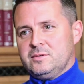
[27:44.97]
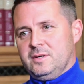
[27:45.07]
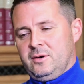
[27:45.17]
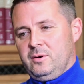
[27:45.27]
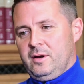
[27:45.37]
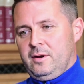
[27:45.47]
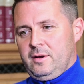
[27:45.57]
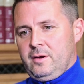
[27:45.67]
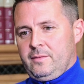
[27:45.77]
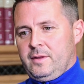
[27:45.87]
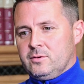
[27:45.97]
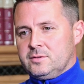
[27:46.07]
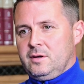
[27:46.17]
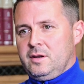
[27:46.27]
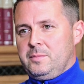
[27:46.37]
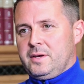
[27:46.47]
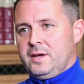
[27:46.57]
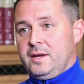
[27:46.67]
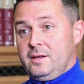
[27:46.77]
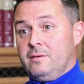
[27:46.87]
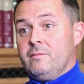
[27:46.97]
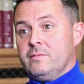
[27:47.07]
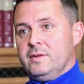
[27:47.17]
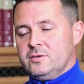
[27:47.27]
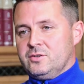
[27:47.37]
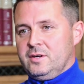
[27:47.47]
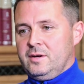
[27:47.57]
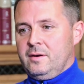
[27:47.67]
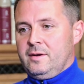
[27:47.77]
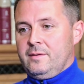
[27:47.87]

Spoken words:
So they'll certainly be key this year.